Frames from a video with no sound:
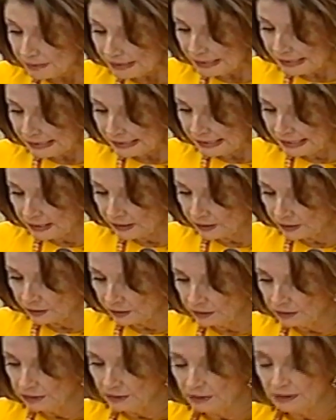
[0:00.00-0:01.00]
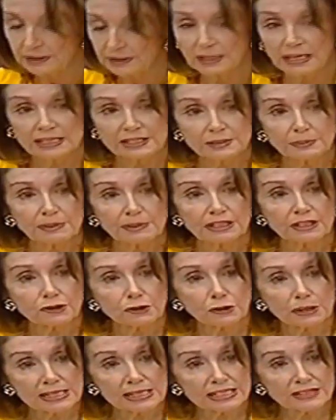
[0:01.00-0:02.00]
Being here has been a
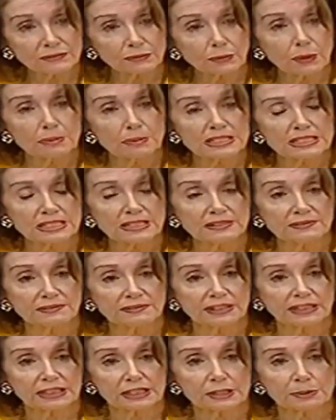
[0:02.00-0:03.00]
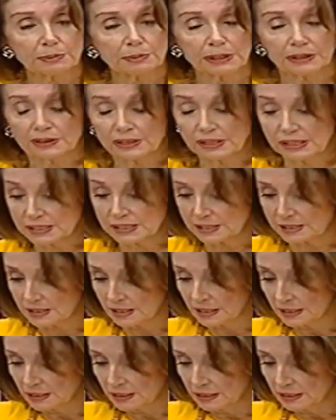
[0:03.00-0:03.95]
transformative experience